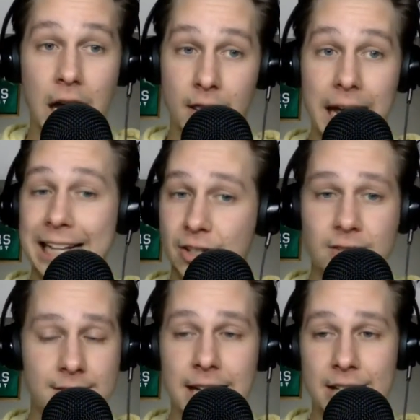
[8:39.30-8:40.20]

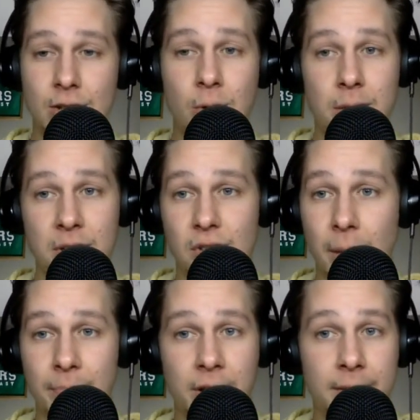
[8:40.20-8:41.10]
that's going to be
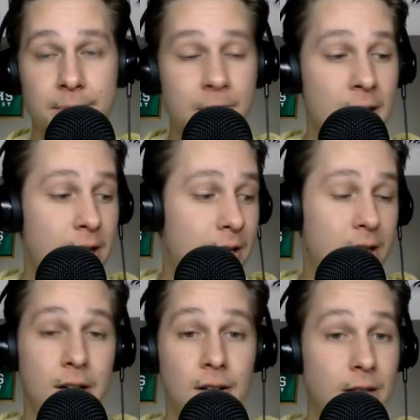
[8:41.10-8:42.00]
something.
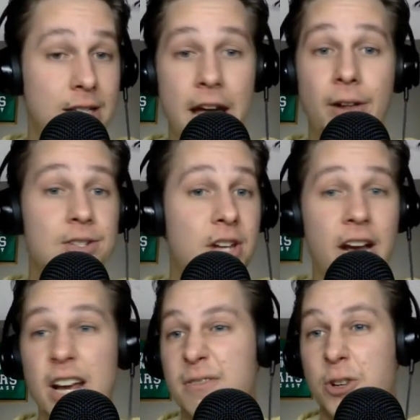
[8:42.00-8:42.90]
Lindell and
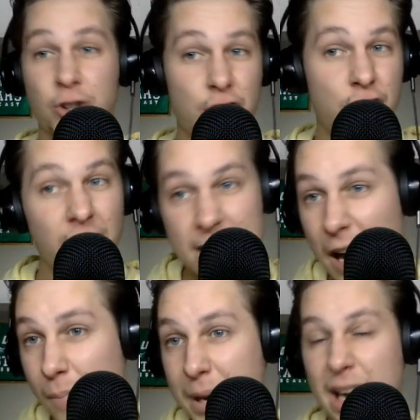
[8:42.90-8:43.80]
Tanev, your
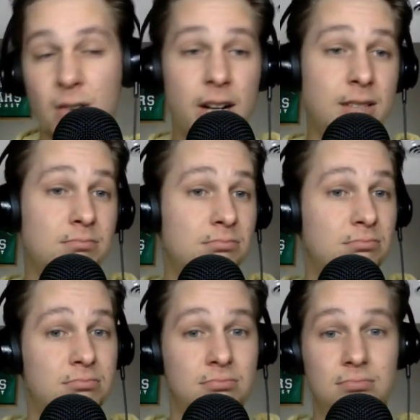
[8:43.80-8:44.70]
shutdown pairing,
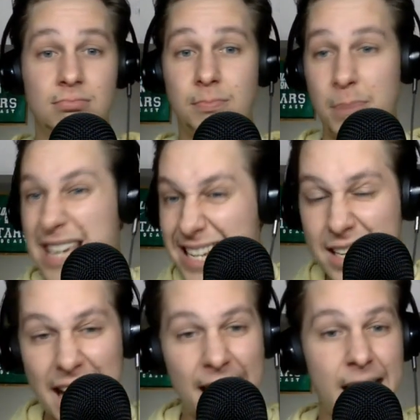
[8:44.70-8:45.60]

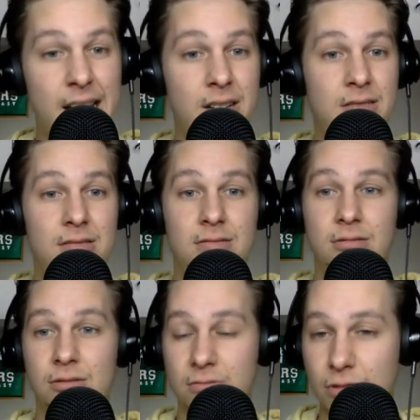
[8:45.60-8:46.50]
PK,
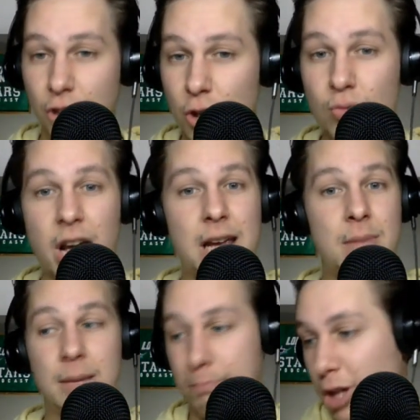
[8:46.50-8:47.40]
you name
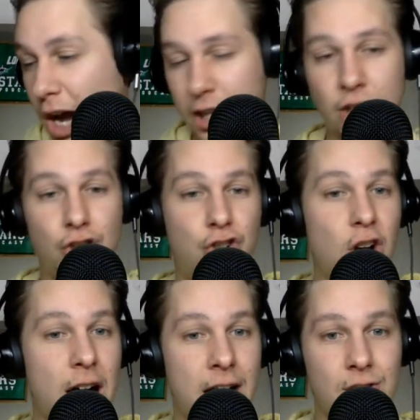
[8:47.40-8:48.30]
it, blocking
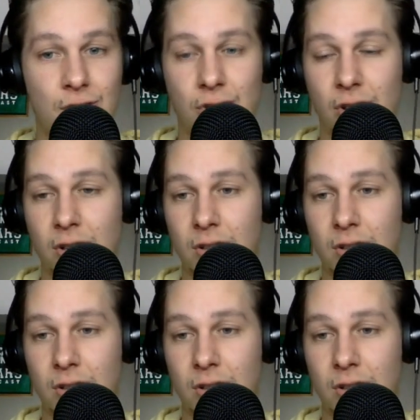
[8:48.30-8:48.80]
shots.